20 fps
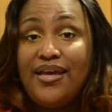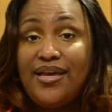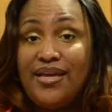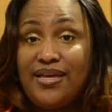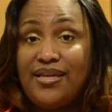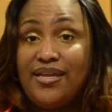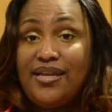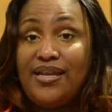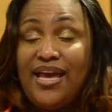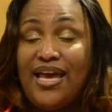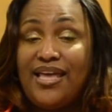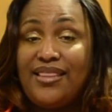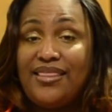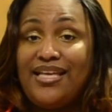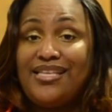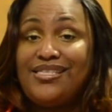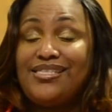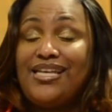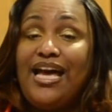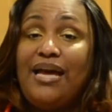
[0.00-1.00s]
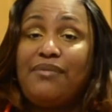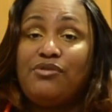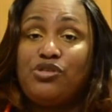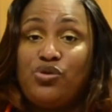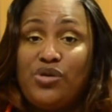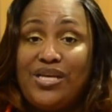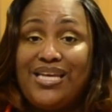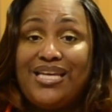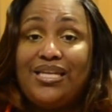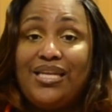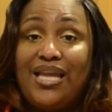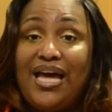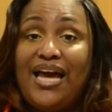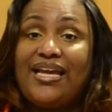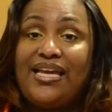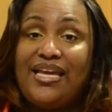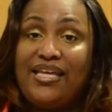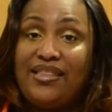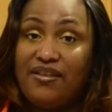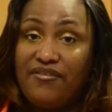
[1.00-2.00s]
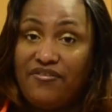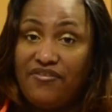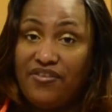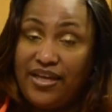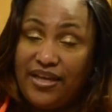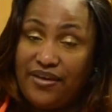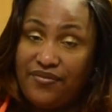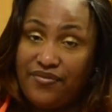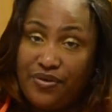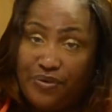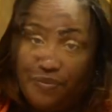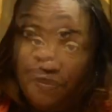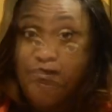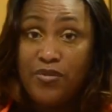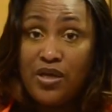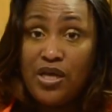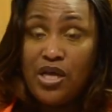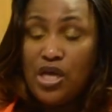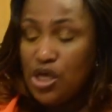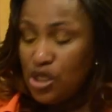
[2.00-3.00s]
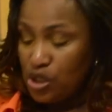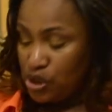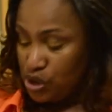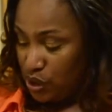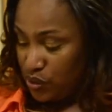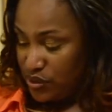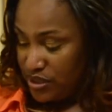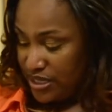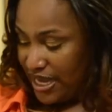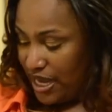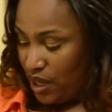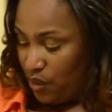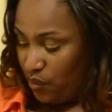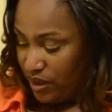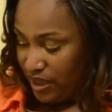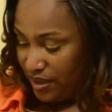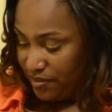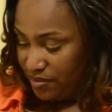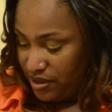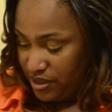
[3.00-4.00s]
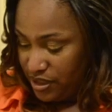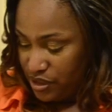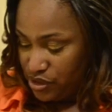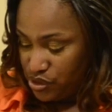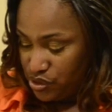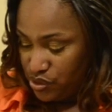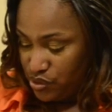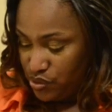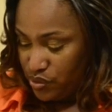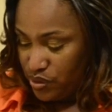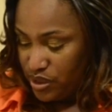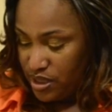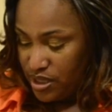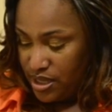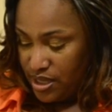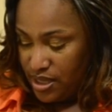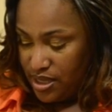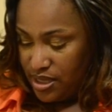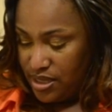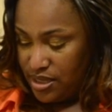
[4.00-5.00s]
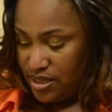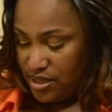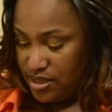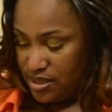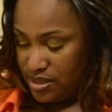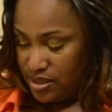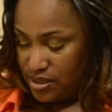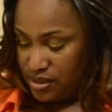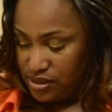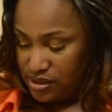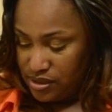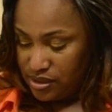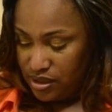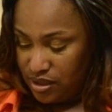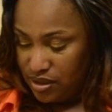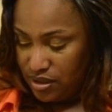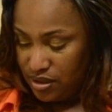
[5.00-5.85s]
in it at that time so it can lock in the flavor. So now what I'm going to do is